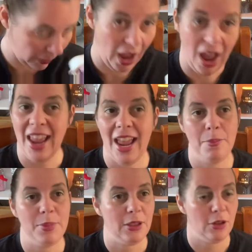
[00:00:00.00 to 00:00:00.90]
I
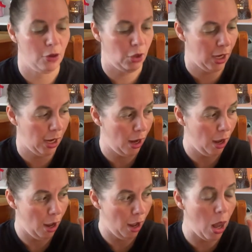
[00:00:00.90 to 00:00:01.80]
absolutely
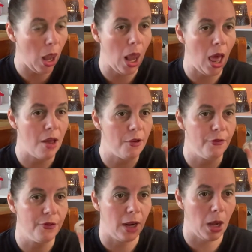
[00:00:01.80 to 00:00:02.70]

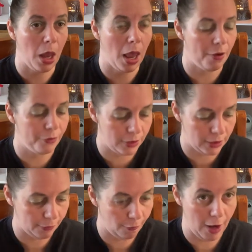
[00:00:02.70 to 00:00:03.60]
loved
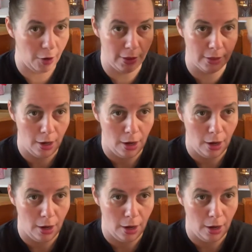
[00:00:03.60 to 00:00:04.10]
this fragrance.